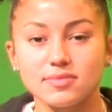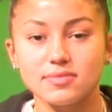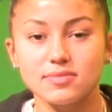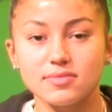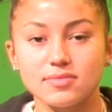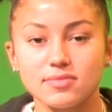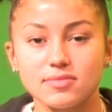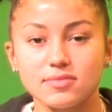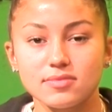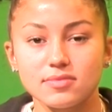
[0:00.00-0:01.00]

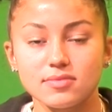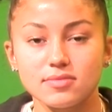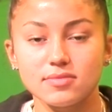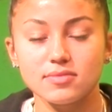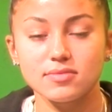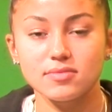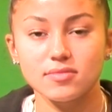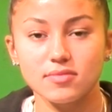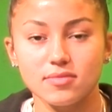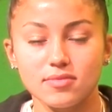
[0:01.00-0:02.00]

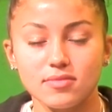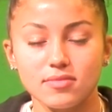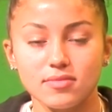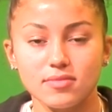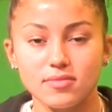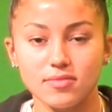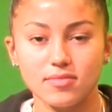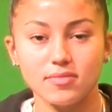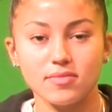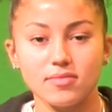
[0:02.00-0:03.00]

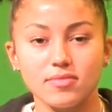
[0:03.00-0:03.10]
The person shown says nothing.